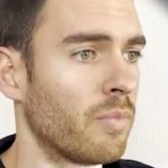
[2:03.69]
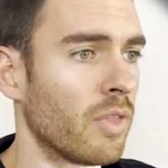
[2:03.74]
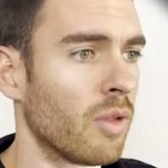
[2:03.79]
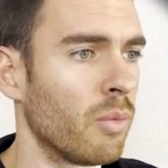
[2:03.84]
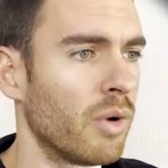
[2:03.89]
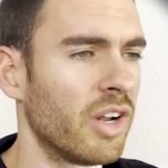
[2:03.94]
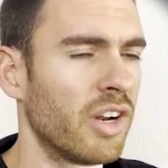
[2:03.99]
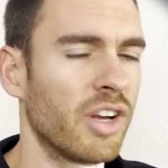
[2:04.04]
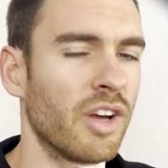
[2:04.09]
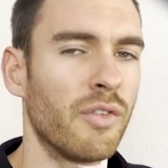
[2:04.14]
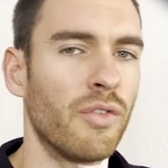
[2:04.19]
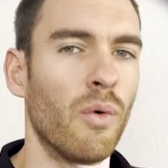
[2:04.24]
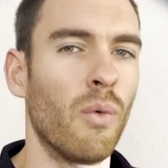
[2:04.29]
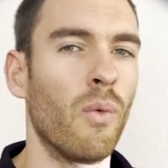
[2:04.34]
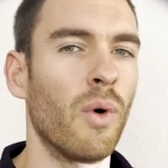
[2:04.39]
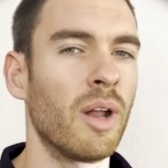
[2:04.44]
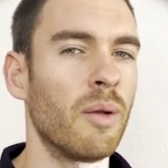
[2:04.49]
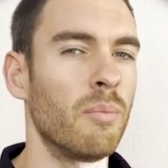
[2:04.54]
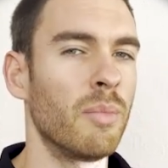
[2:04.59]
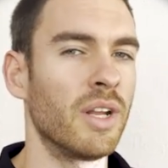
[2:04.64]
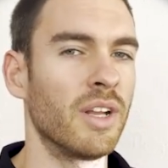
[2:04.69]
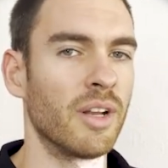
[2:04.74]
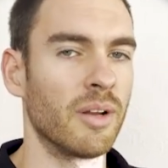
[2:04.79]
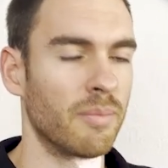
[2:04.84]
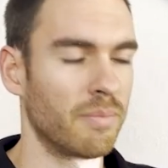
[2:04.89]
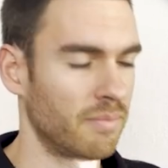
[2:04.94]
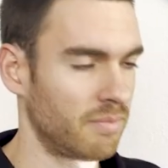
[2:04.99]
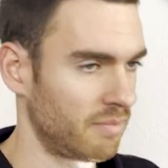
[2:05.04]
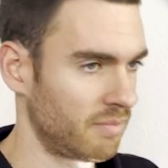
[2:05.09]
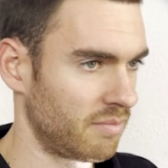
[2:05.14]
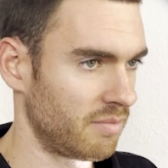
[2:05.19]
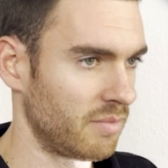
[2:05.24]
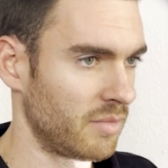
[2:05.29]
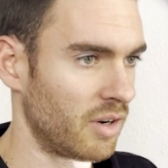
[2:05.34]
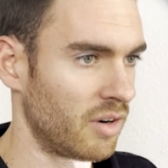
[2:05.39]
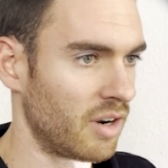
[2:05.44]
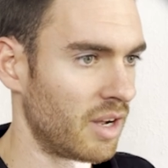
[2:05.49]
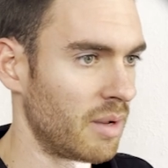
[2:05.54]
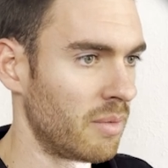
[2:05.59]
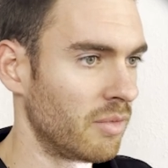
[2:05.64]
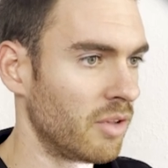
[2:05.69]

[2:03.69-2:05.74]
We're going to go for 1 minute, all right?